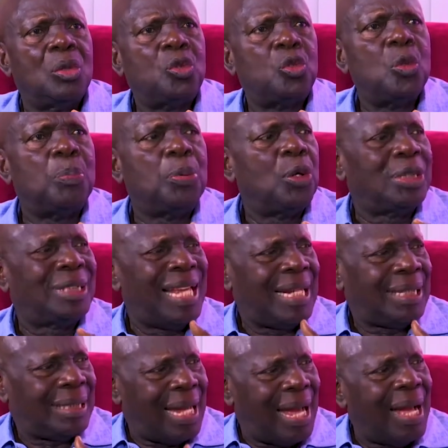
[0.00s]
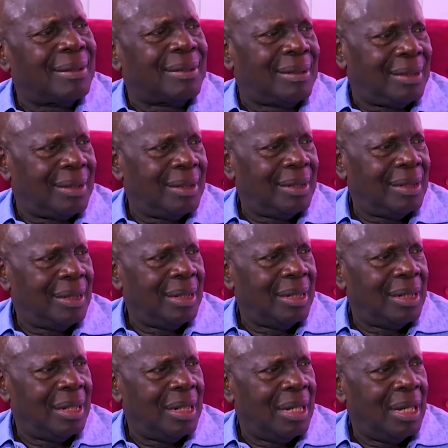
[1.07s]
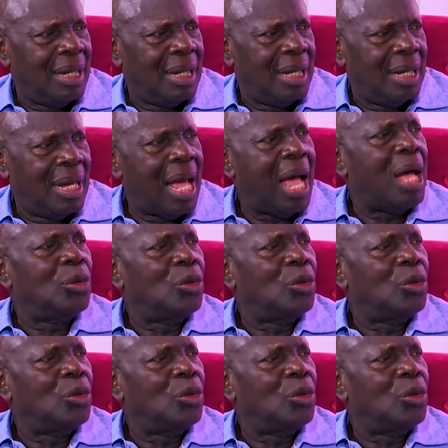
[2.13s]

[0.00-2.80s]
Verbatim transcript: to protect us are